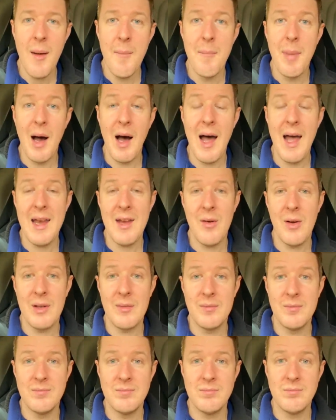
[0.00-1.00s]
But anyway,
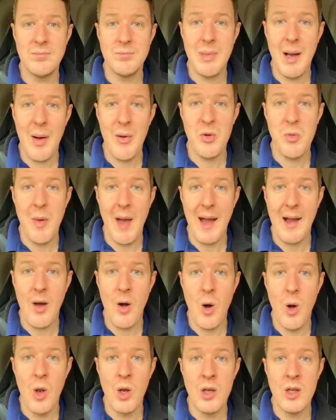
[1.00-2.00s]
power's back
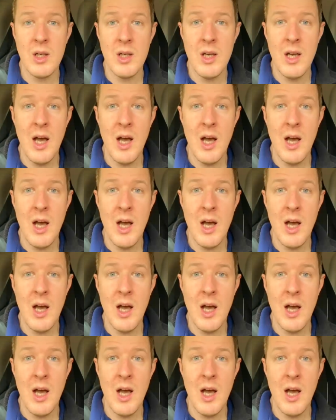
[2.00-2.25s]
on.